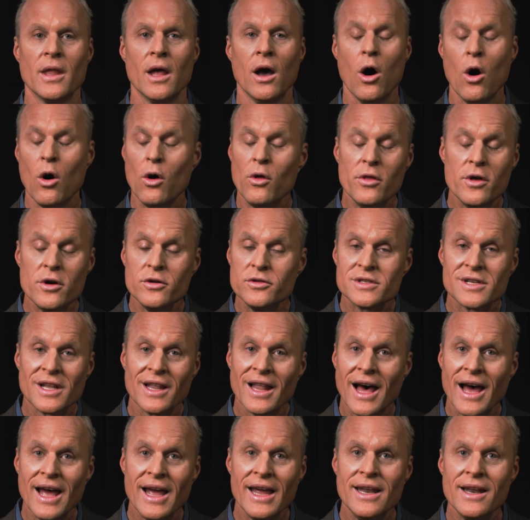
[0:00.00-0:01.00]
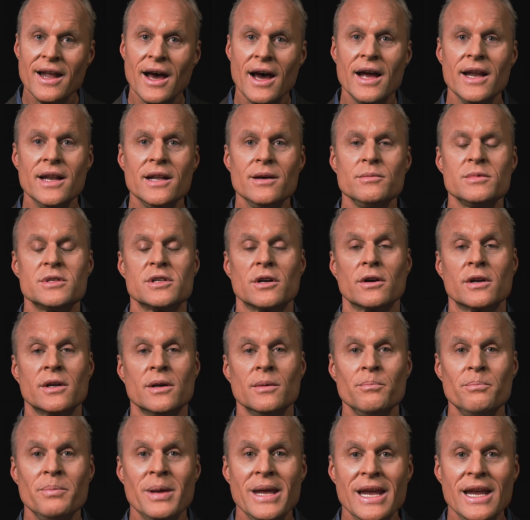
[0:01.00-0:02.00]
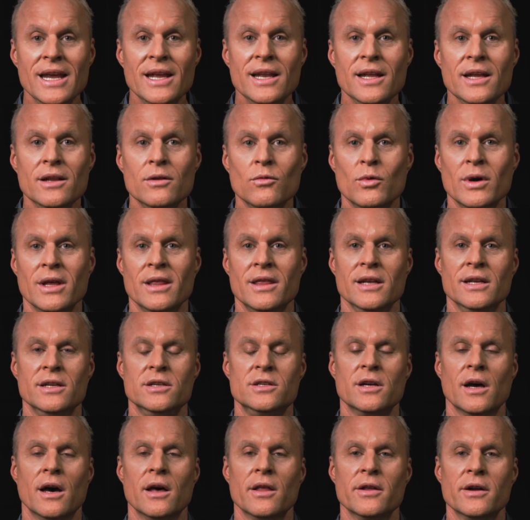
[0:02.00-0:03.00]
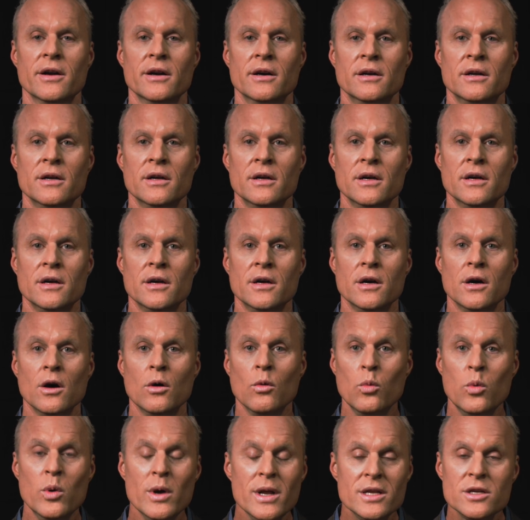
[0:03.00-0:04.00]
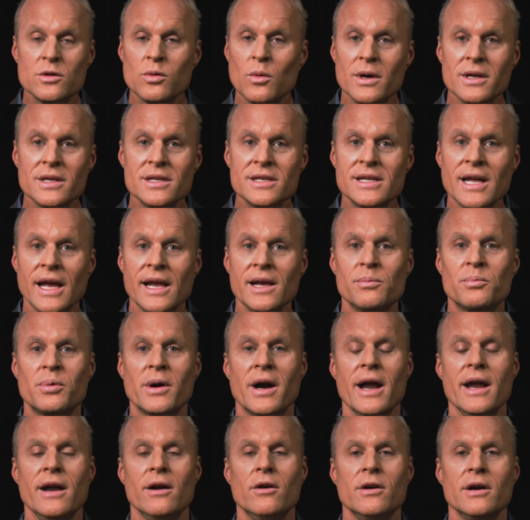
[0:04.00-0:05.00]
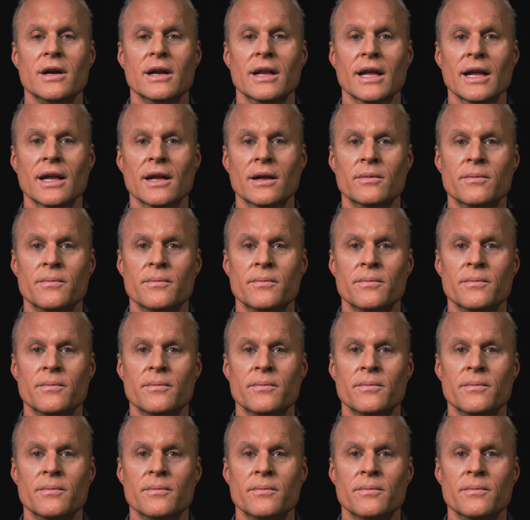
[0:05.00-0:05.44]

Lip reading: All those line items are competing with each other. Which ones take priority,